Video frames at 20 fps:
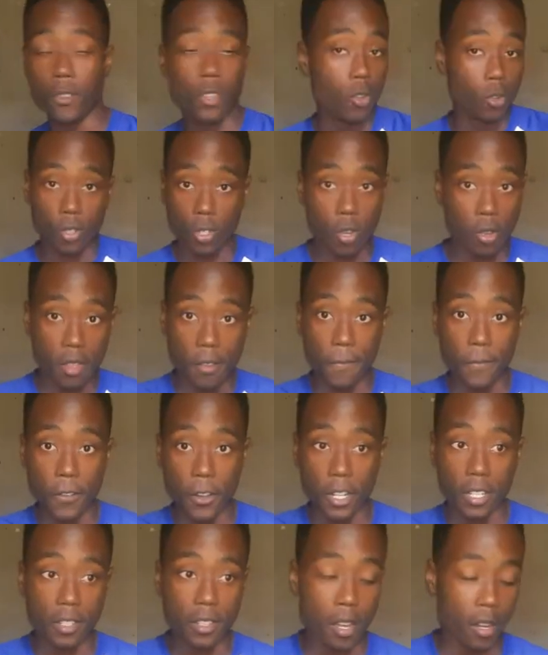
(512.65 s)
You just saw the
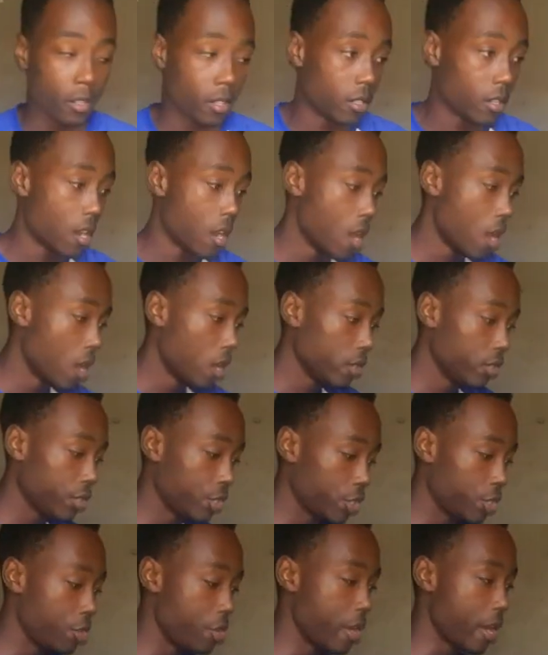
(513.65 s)
first touch.
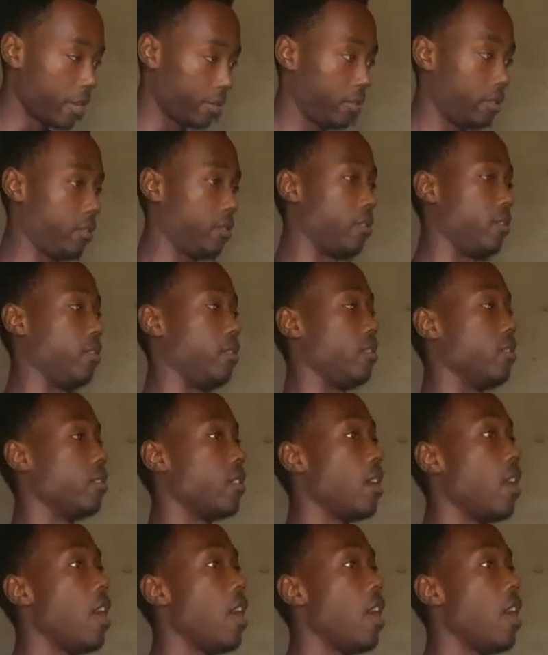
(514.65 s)
Chested it.